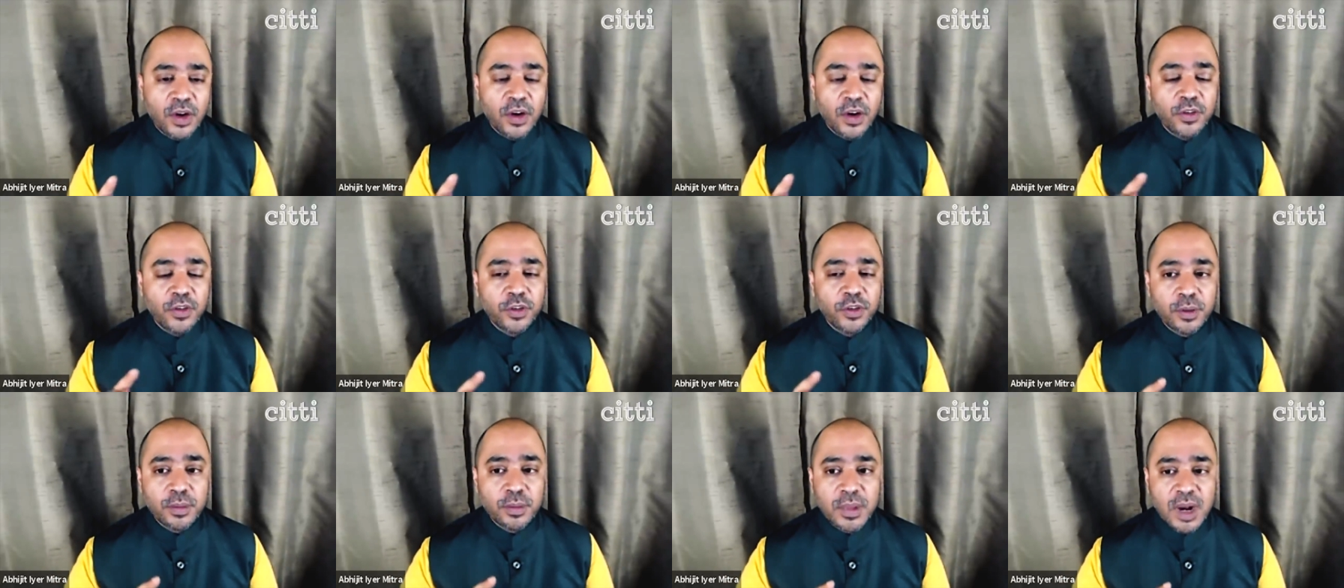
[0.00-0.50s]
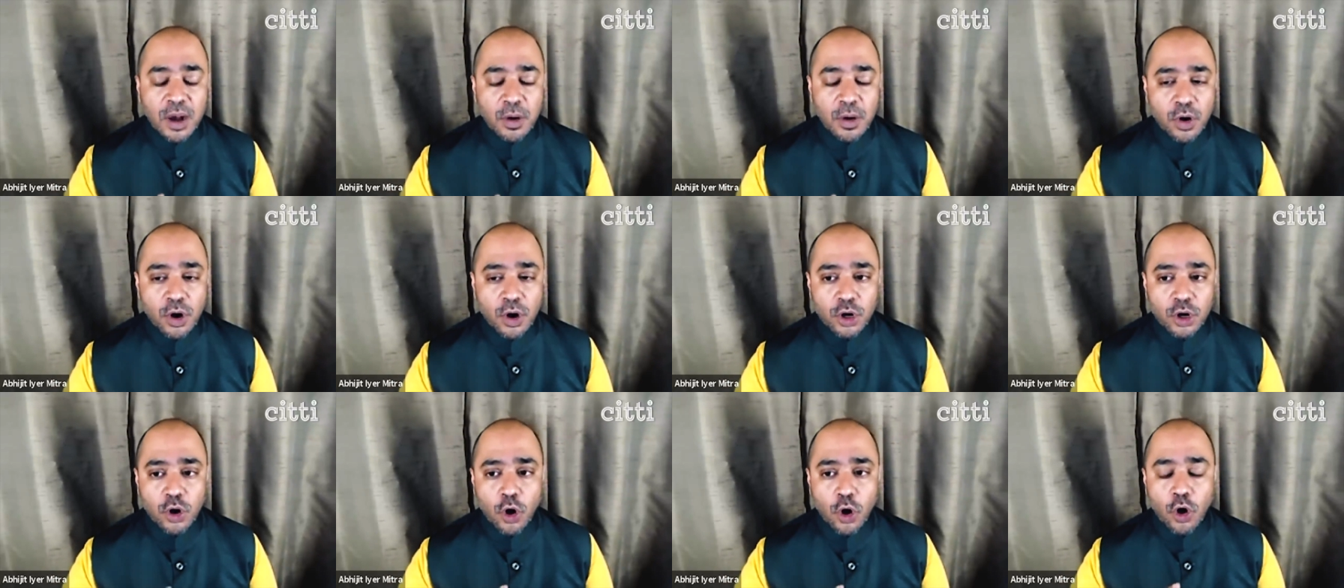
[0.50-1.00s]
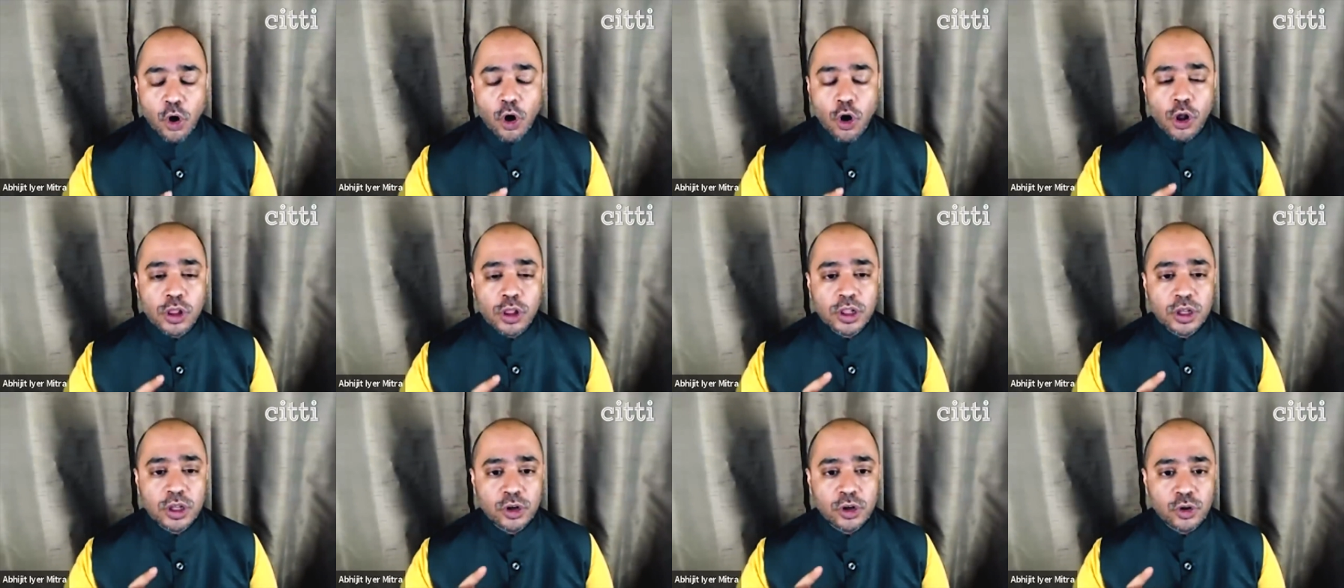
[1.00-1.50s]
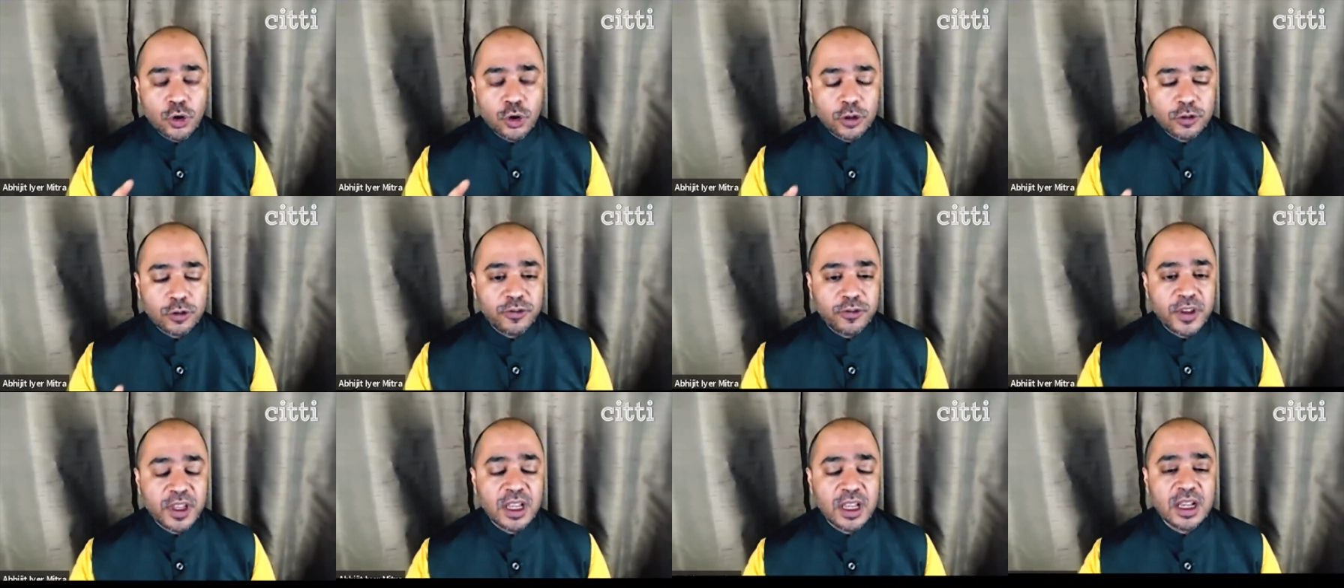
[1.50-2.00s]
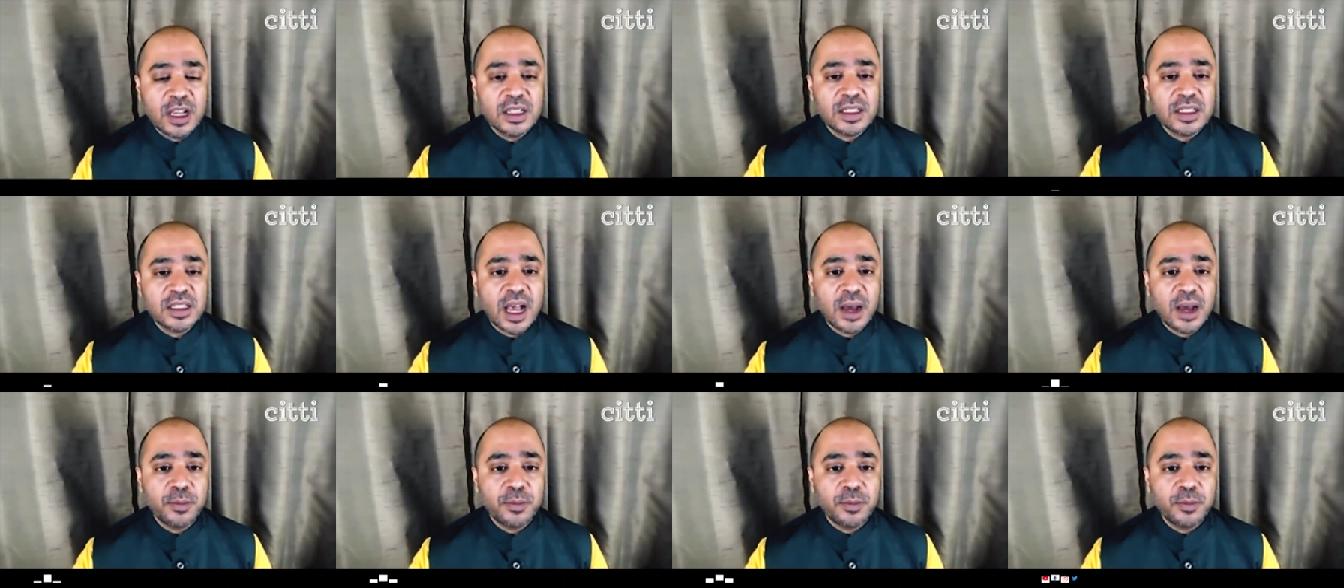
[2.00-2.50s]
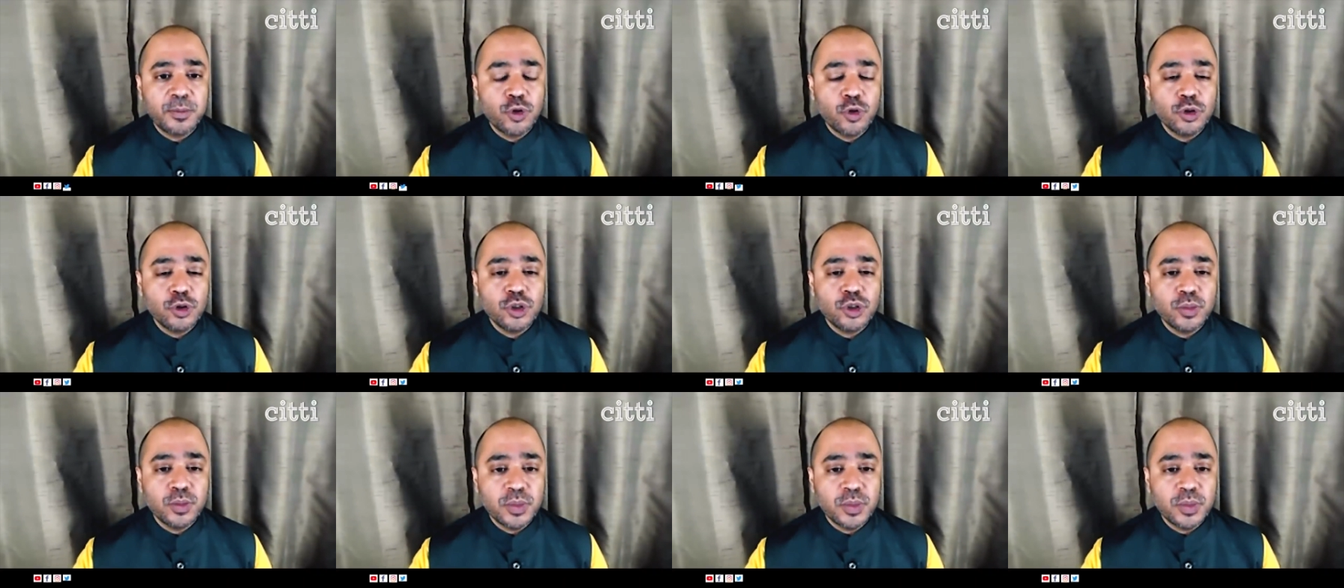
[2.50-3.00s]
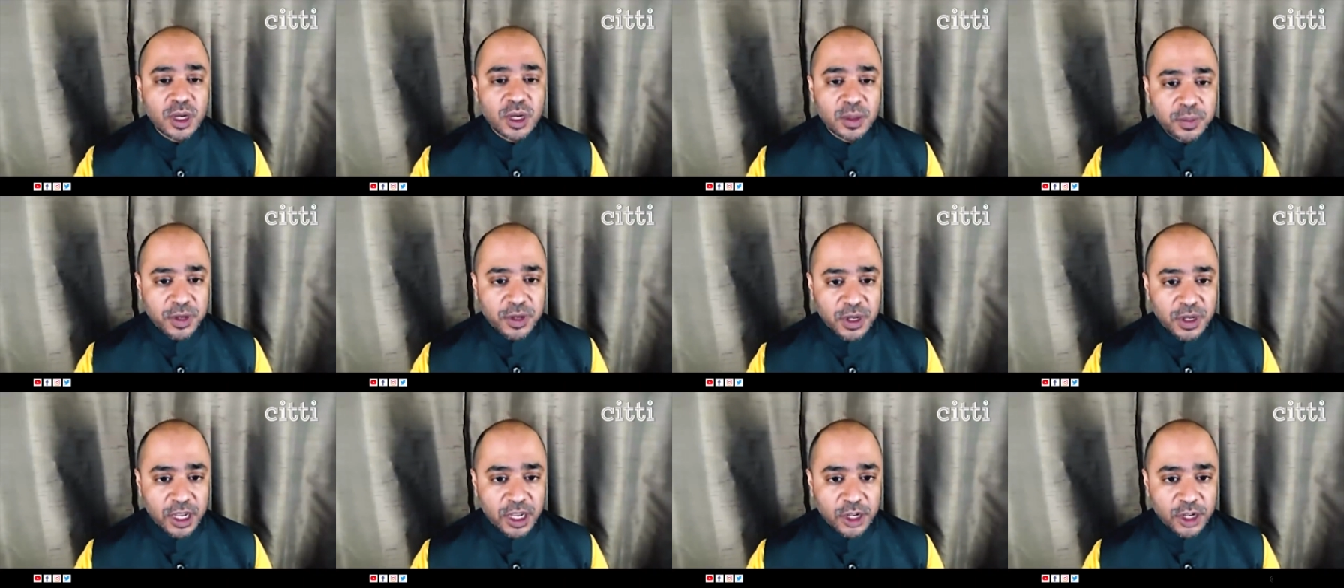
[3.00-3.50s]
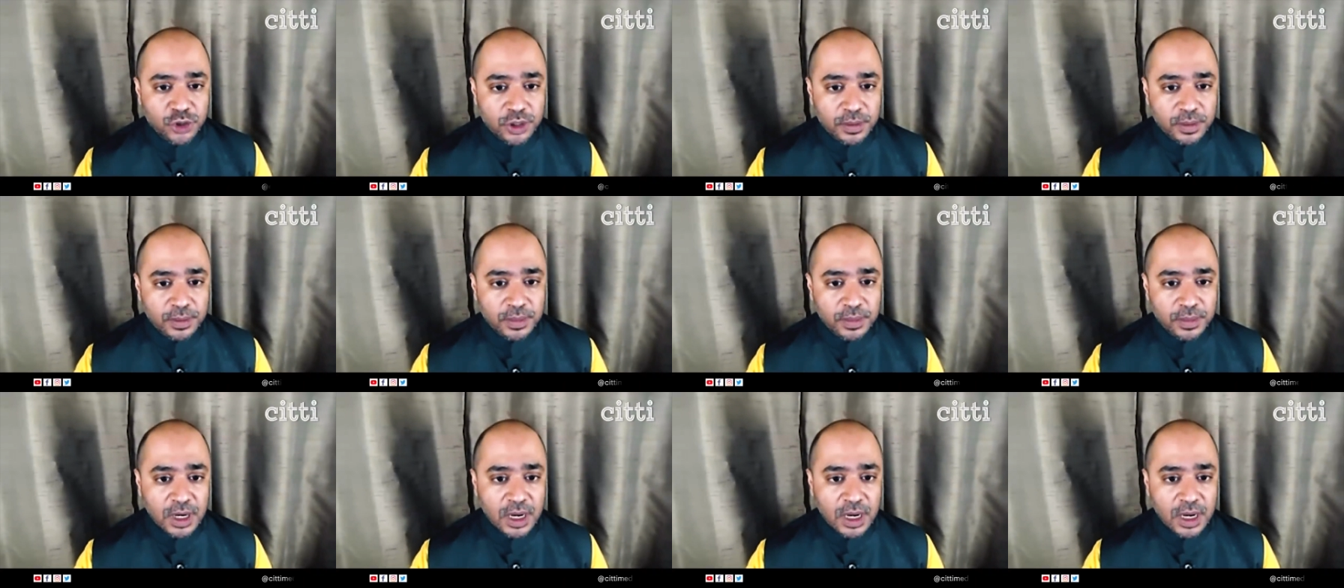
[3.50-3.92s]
From now on, all the growth figures are prone to manipulation.